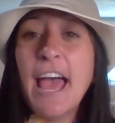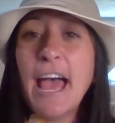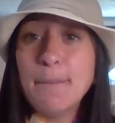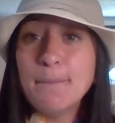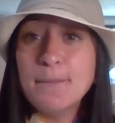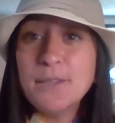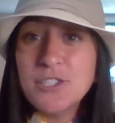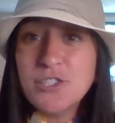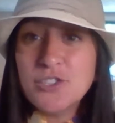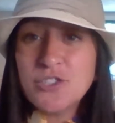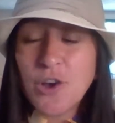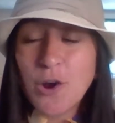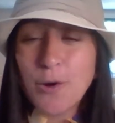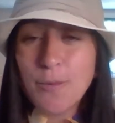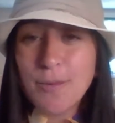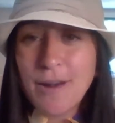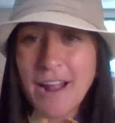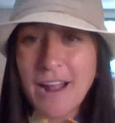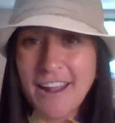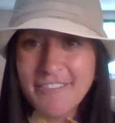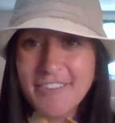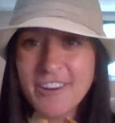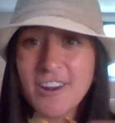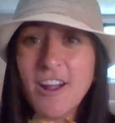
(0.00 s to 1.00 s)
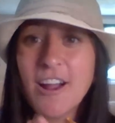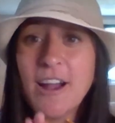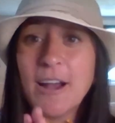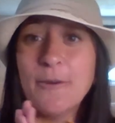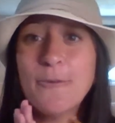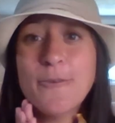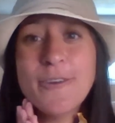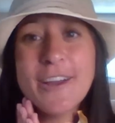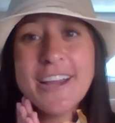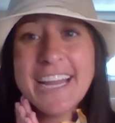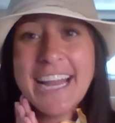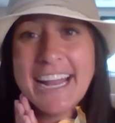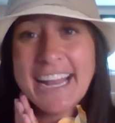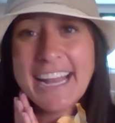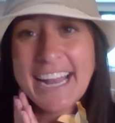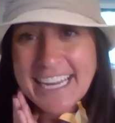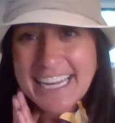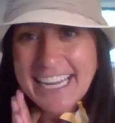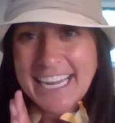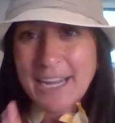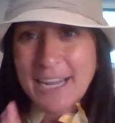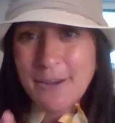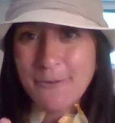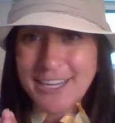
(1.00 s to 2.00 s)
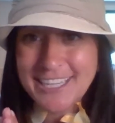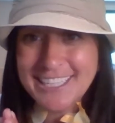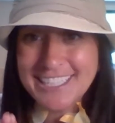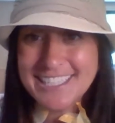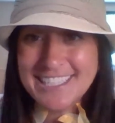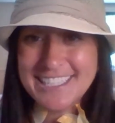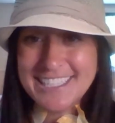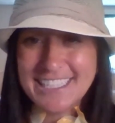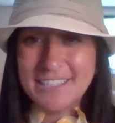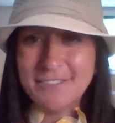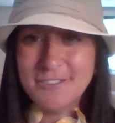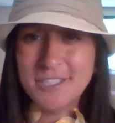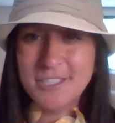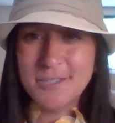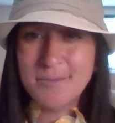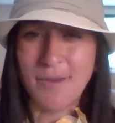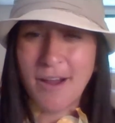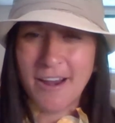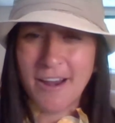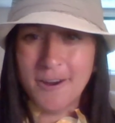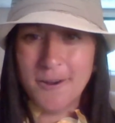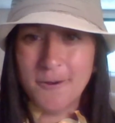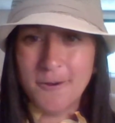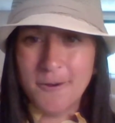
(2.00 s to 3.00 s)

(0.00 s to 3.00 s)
I'm so proud of your hard work, and I can't wait to see you tomorrow.